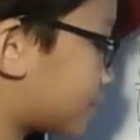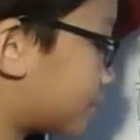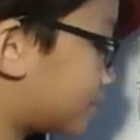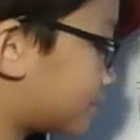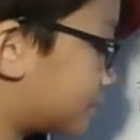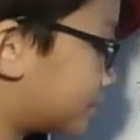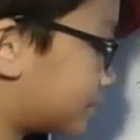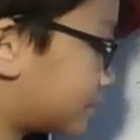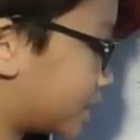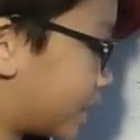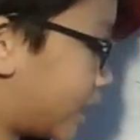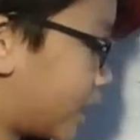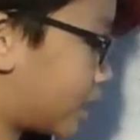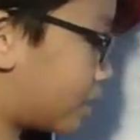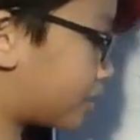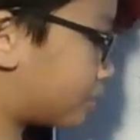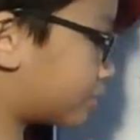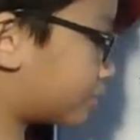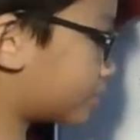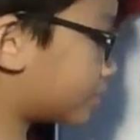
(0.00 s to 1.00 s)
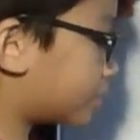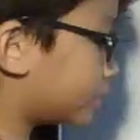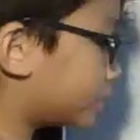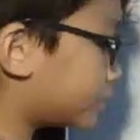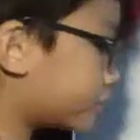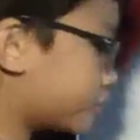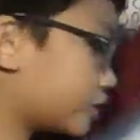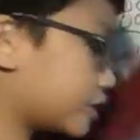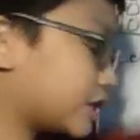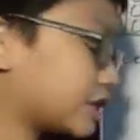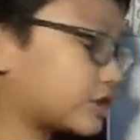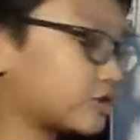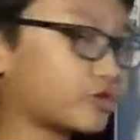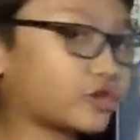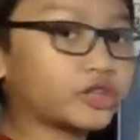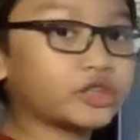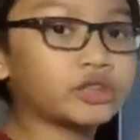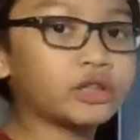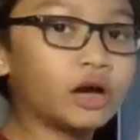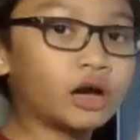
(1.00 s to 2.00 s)
but now you're in a
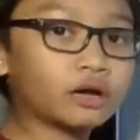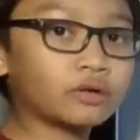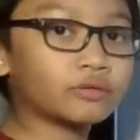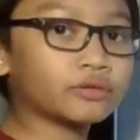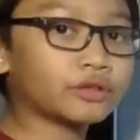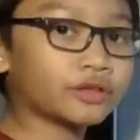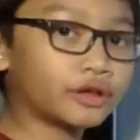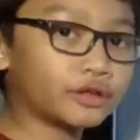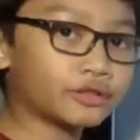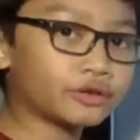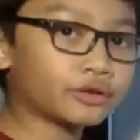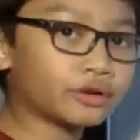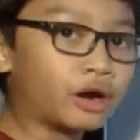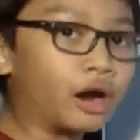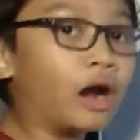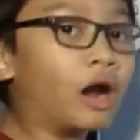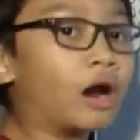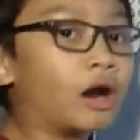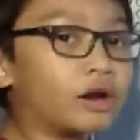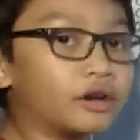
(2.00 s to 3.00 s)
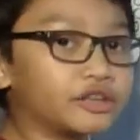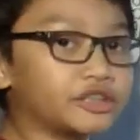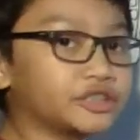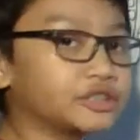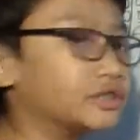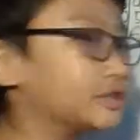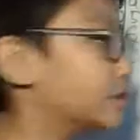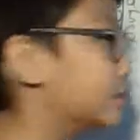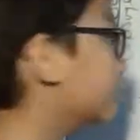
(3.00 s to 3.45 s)
gridlock with other cars.